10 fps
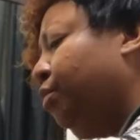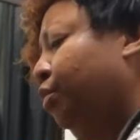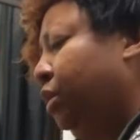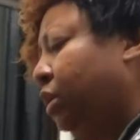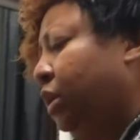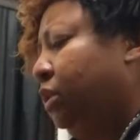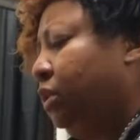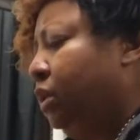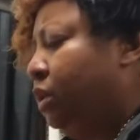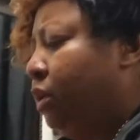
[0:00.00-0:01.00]
when things
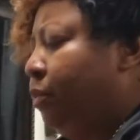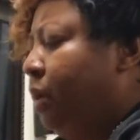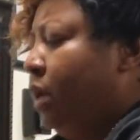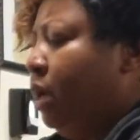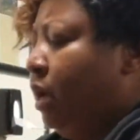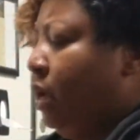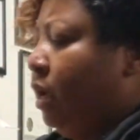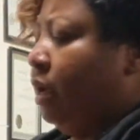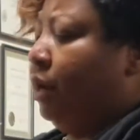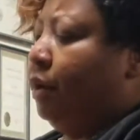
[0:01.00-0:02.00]
come.
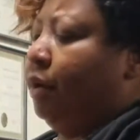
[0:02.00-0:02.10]
And